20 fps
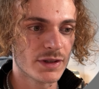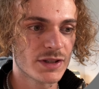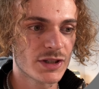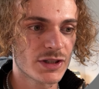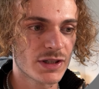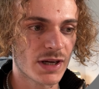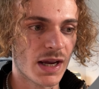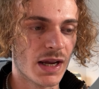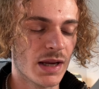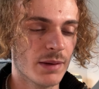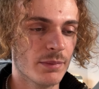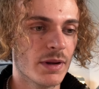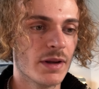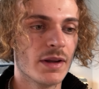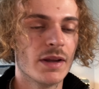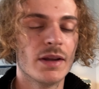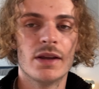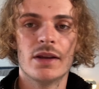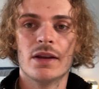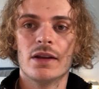time
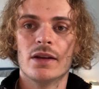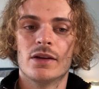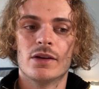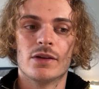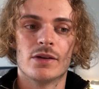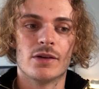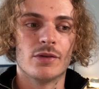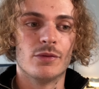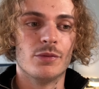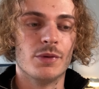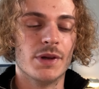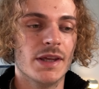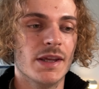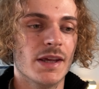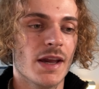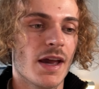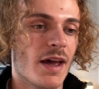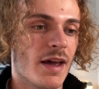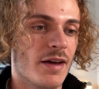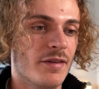we
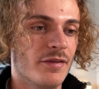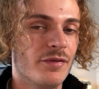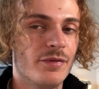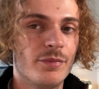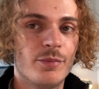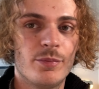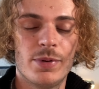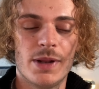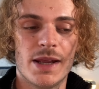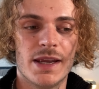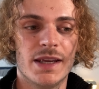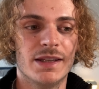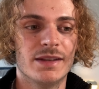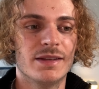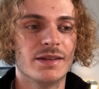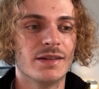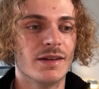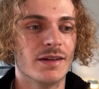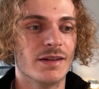have played